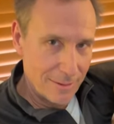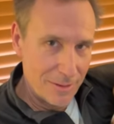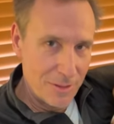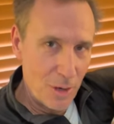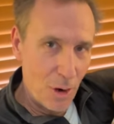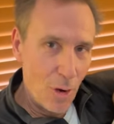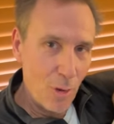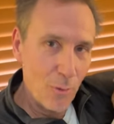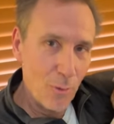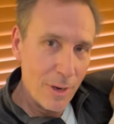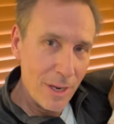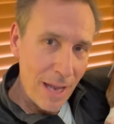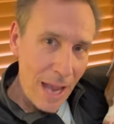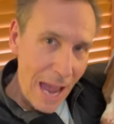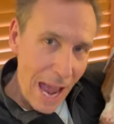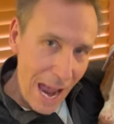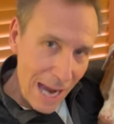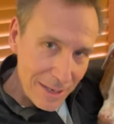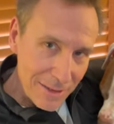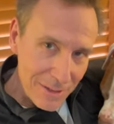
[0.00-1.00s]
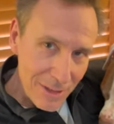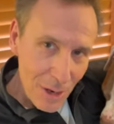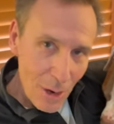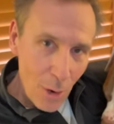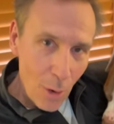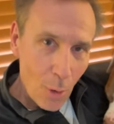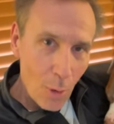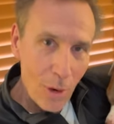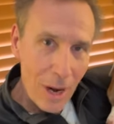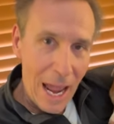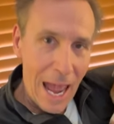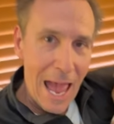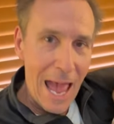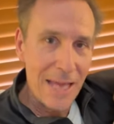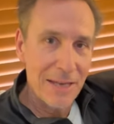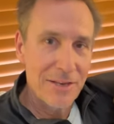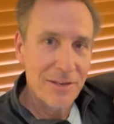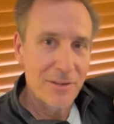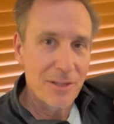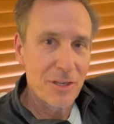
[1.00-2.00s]
Don't react or
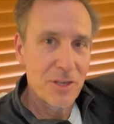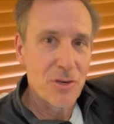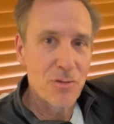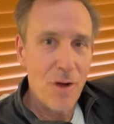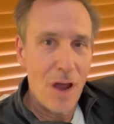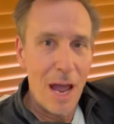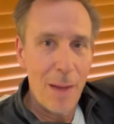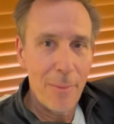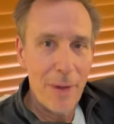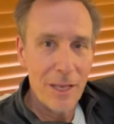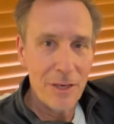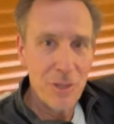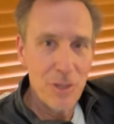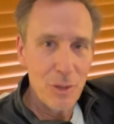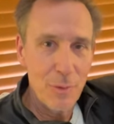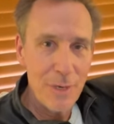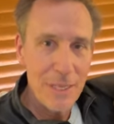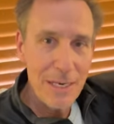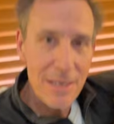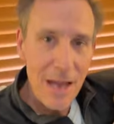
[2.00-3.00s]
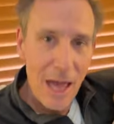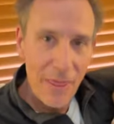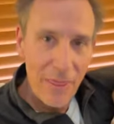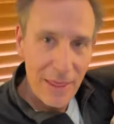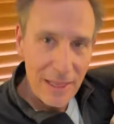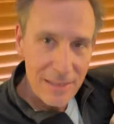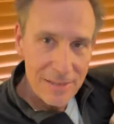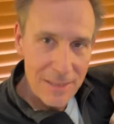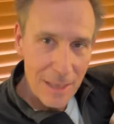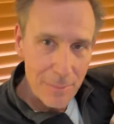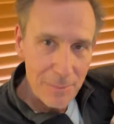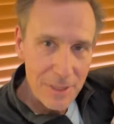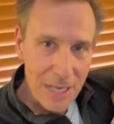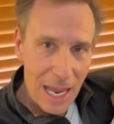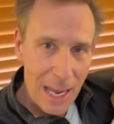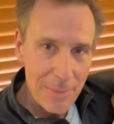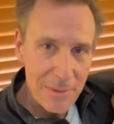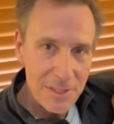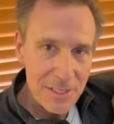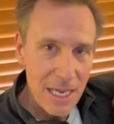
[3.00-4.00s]
add to the drama. Doing nothing
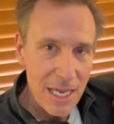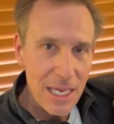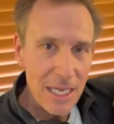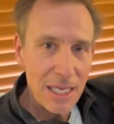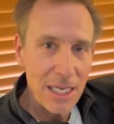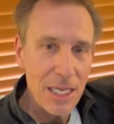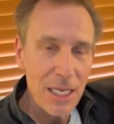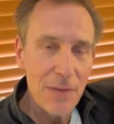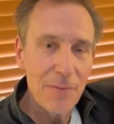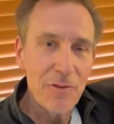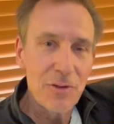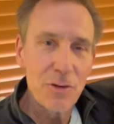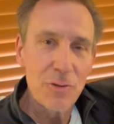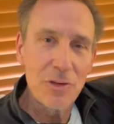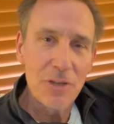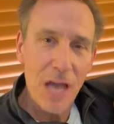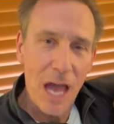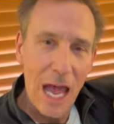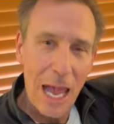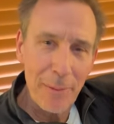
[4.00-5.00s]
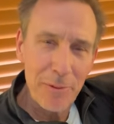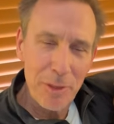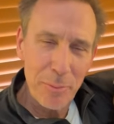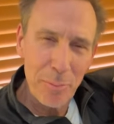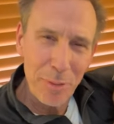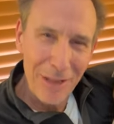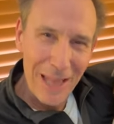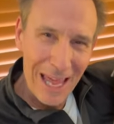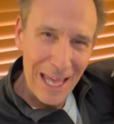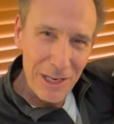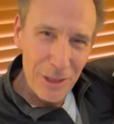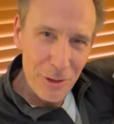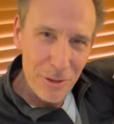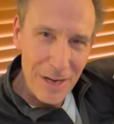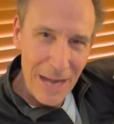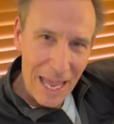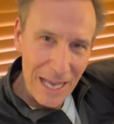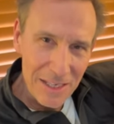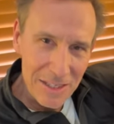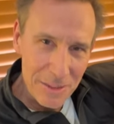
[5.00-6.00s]
sometimes gives you time to plan
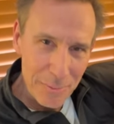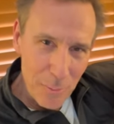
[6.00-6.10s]
your next